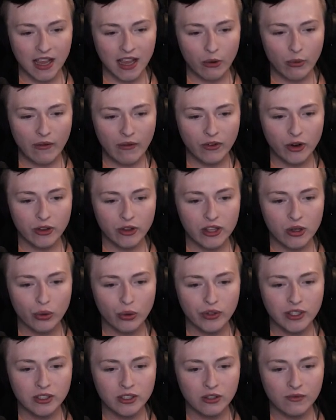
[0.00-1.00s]
However, the
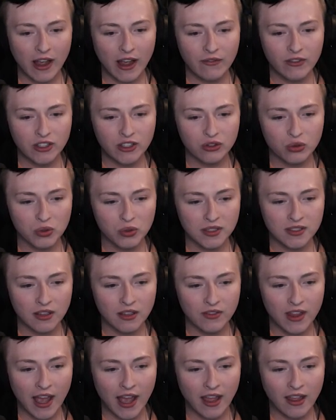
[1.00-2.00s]
only surviving source
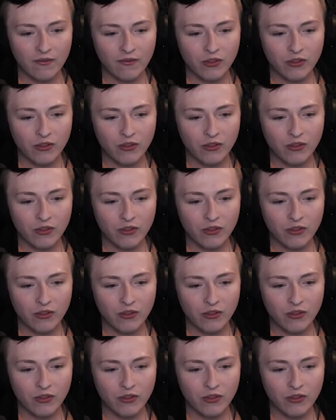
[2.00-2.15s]
of that